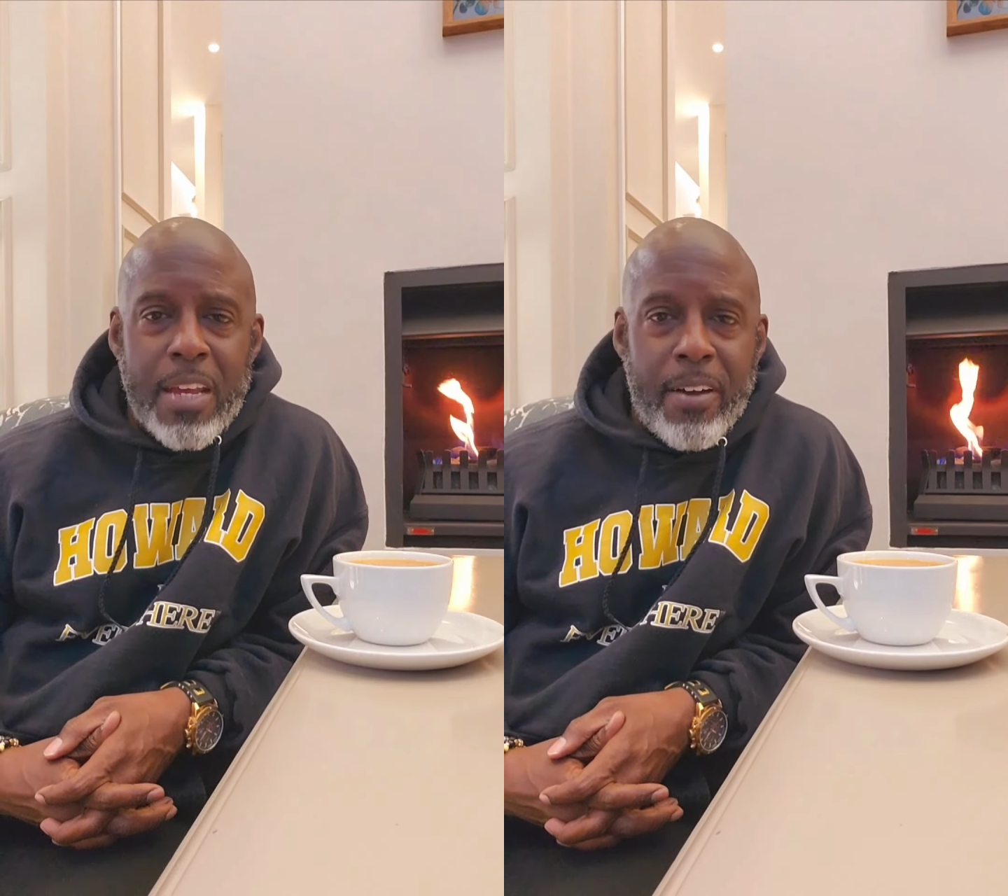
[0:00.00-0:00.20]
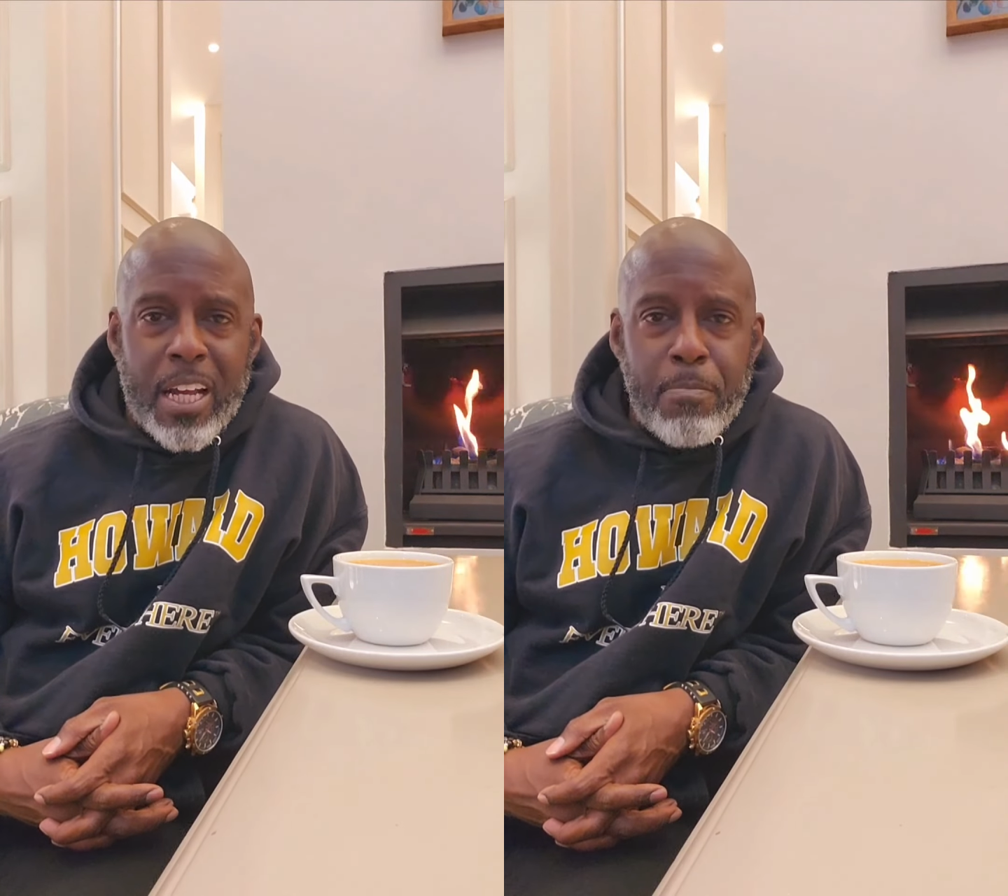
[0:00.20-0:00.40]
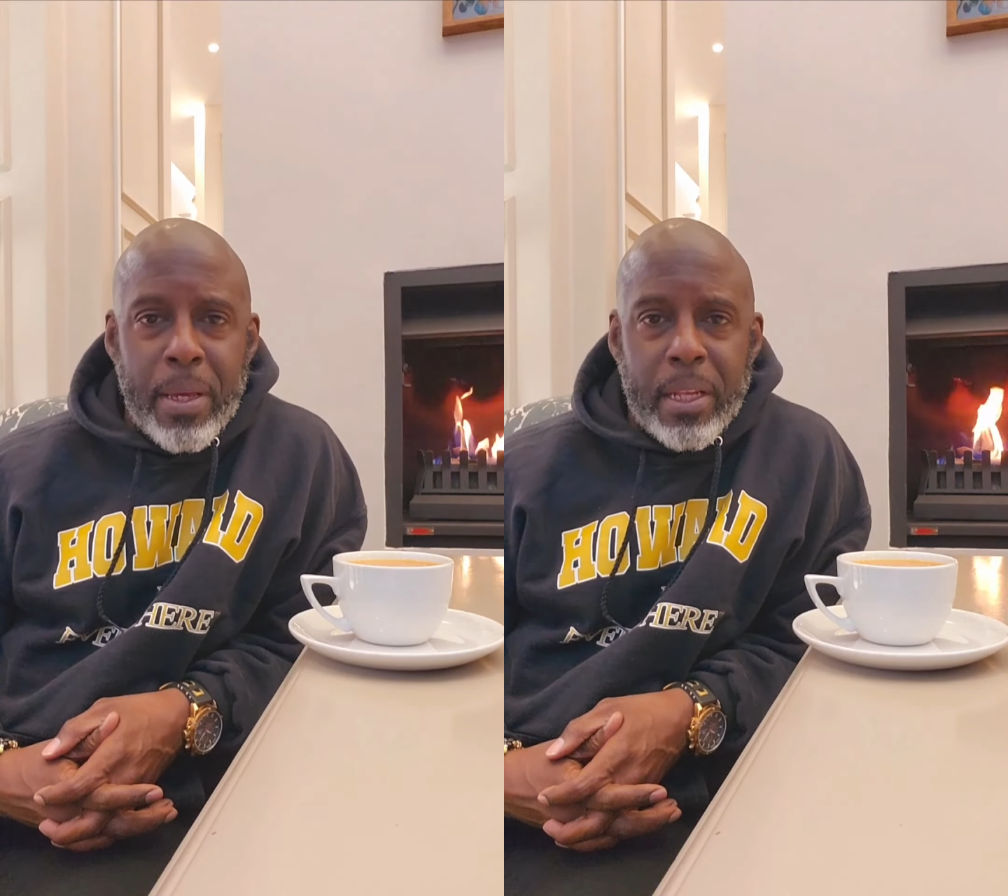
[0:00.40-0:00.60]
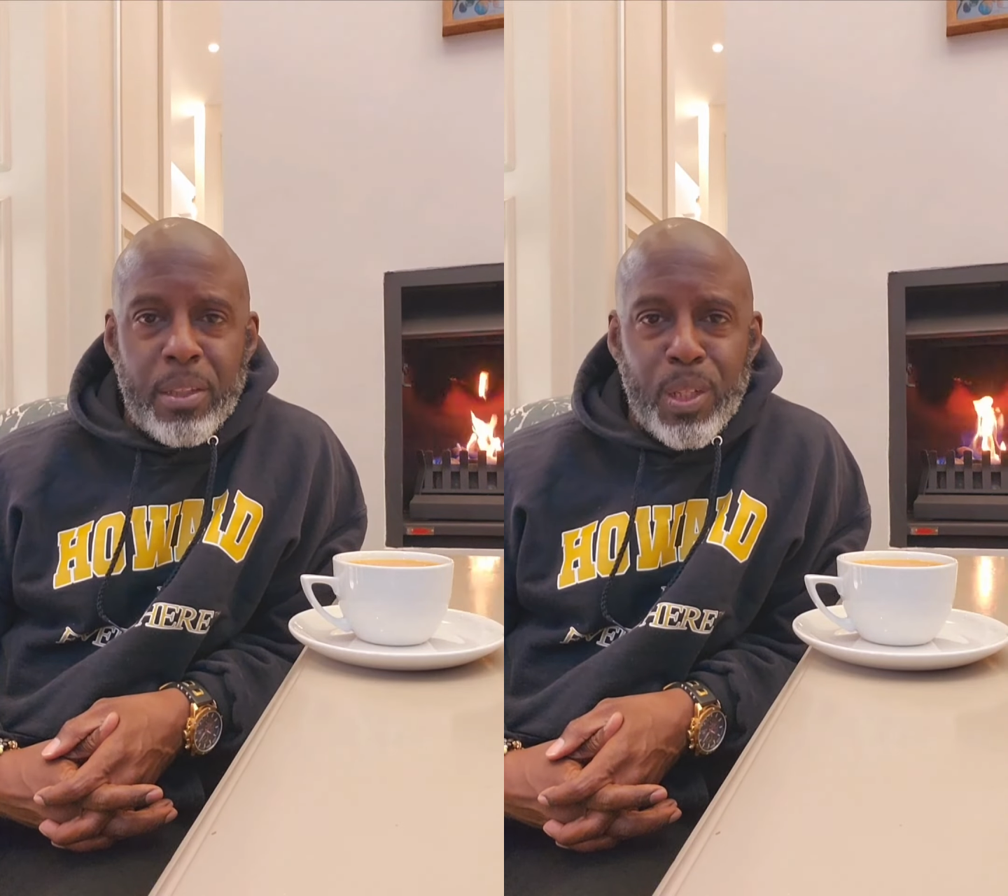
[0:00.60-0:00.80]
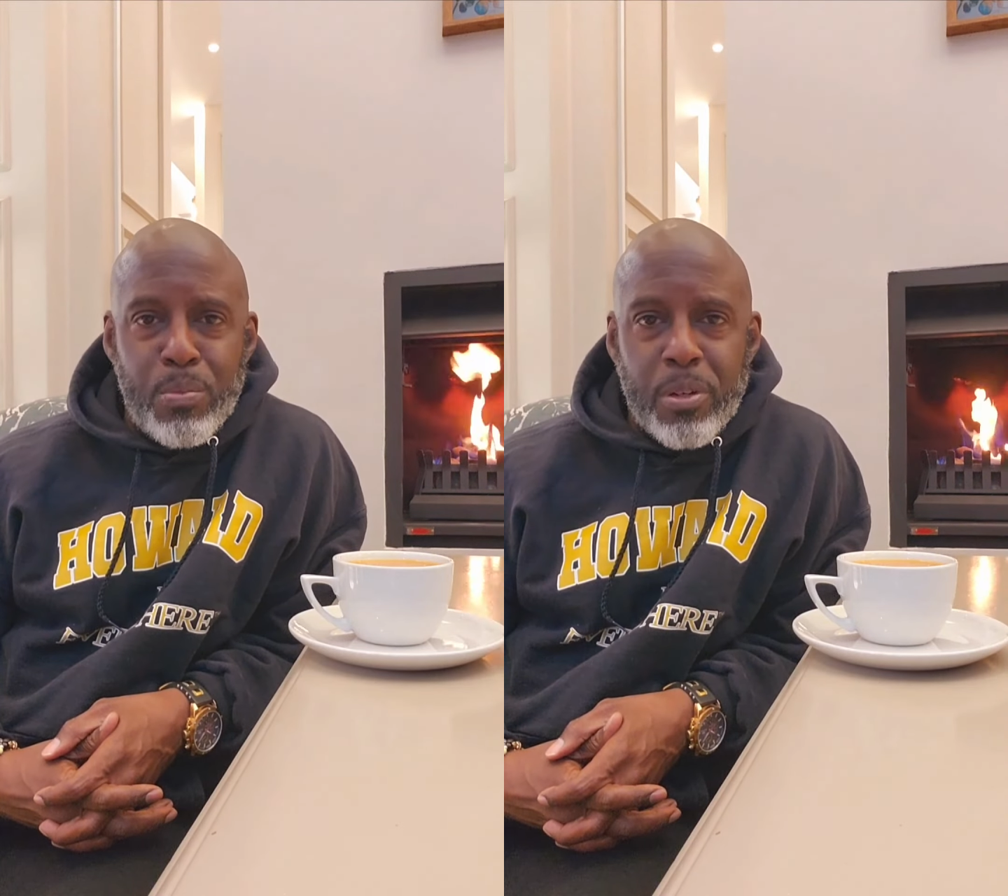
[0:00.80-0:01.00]
if I could make it a
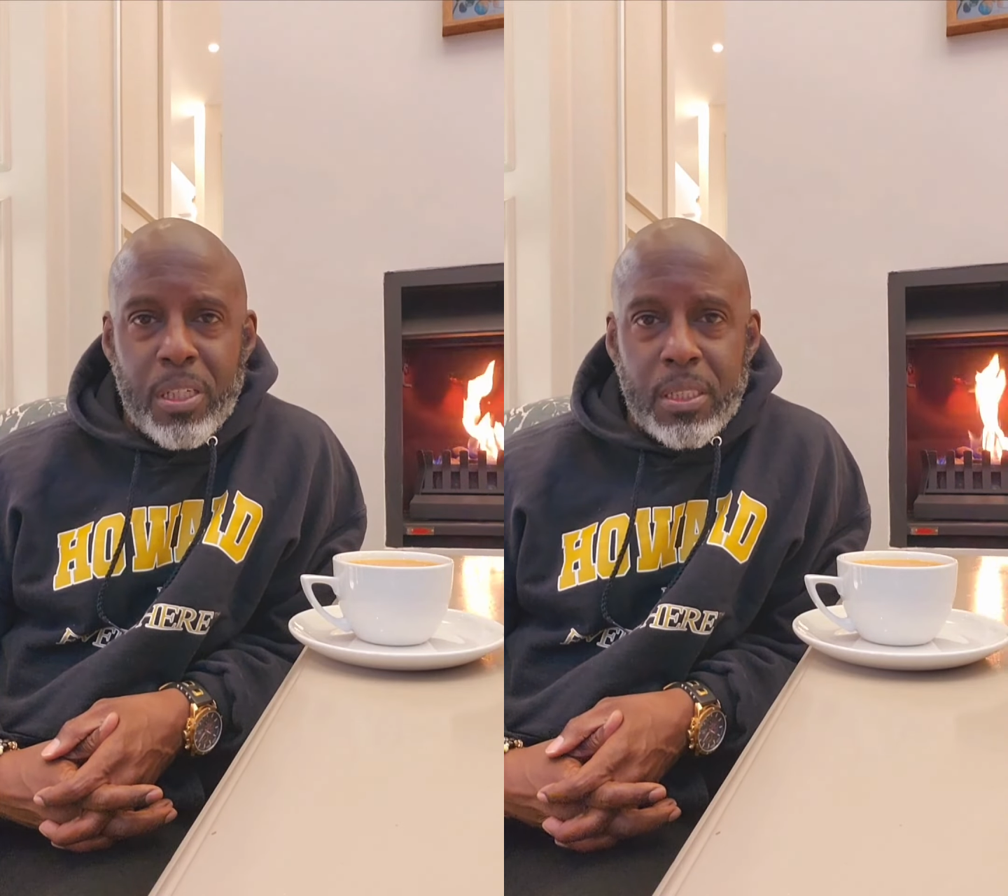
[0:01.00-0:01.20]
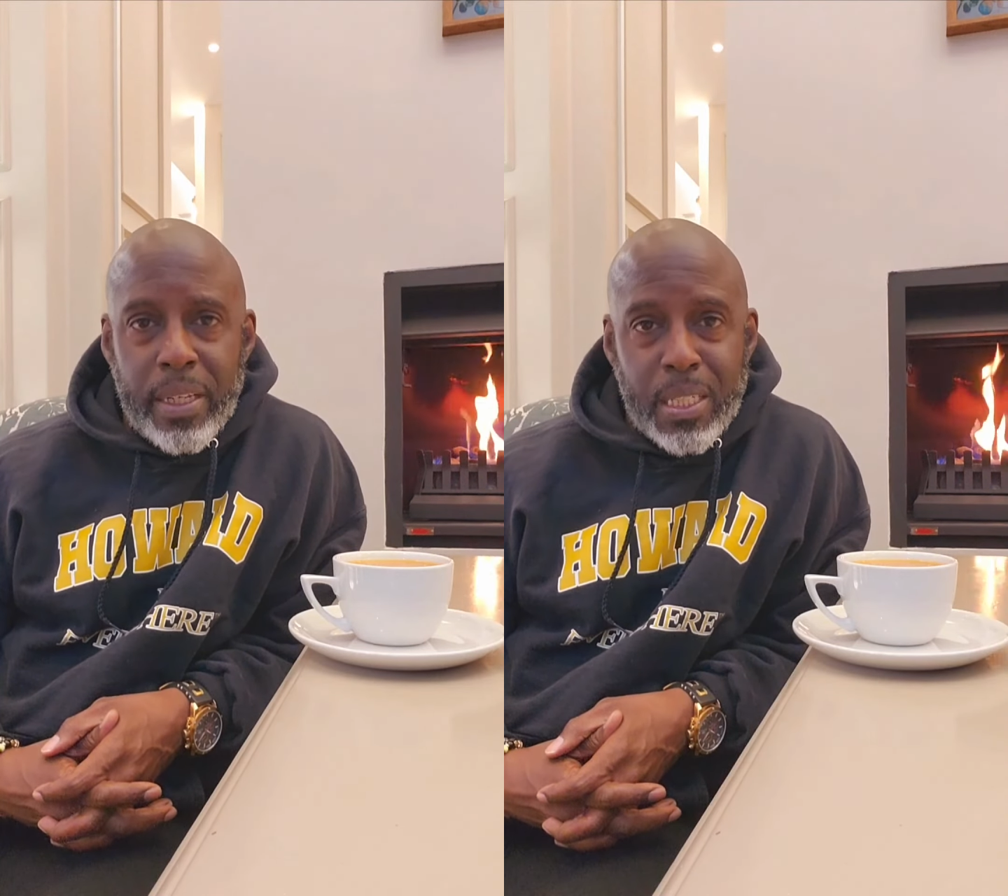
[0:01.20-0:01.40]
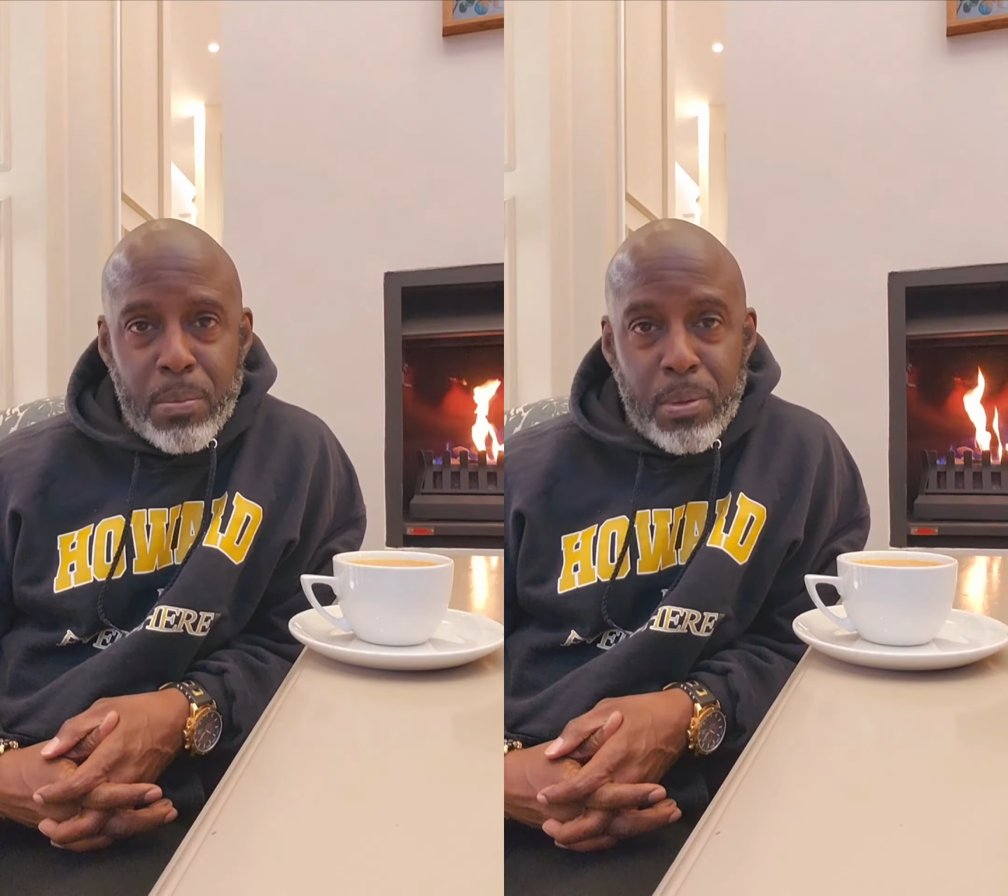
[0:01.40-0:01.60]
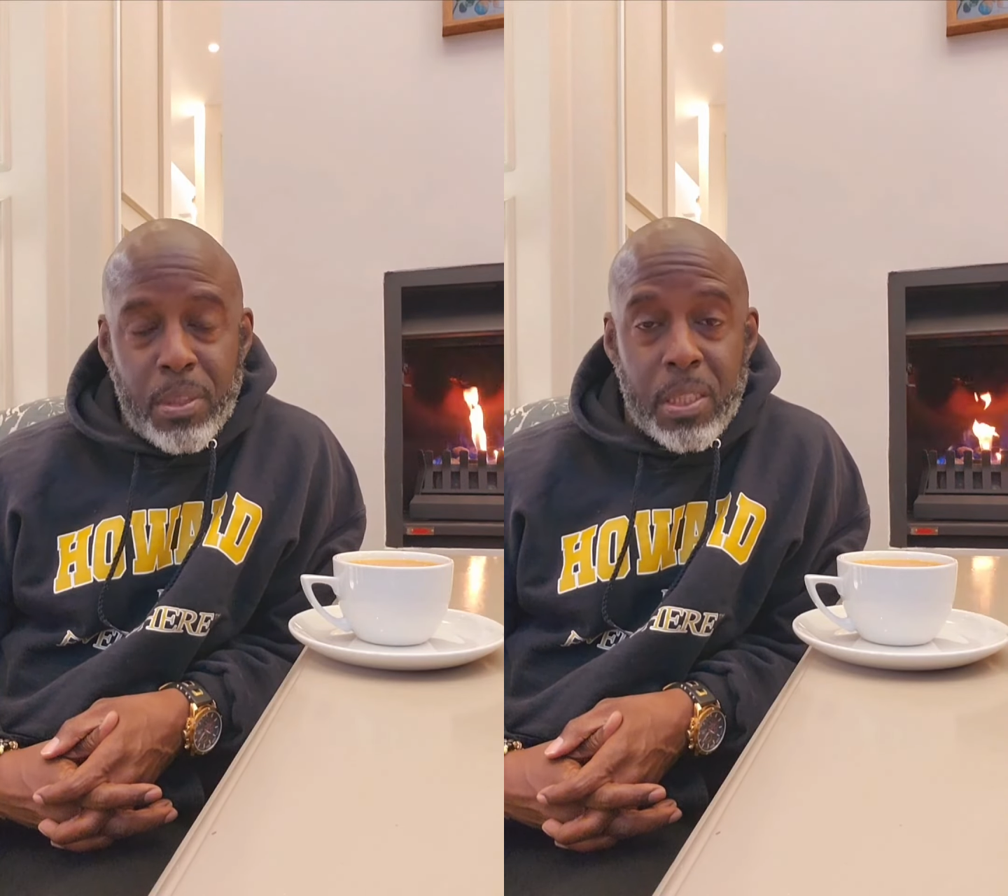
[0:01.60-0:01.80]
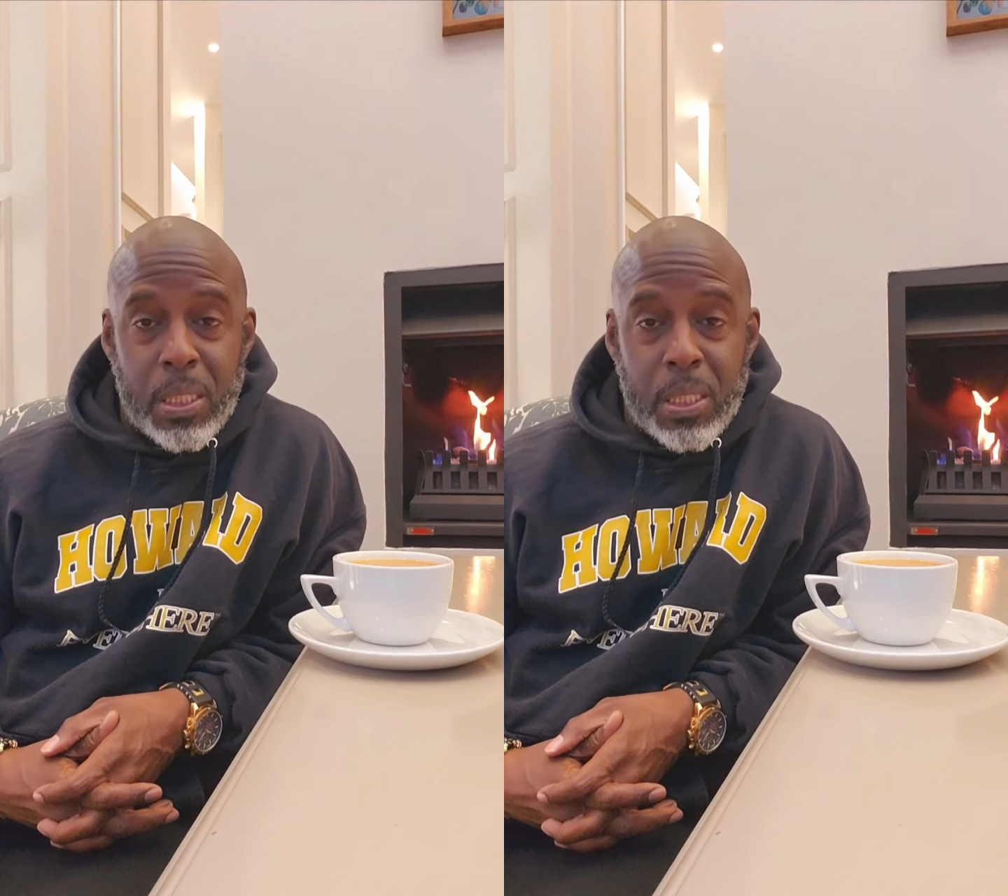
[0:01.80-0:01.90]
little more accessible to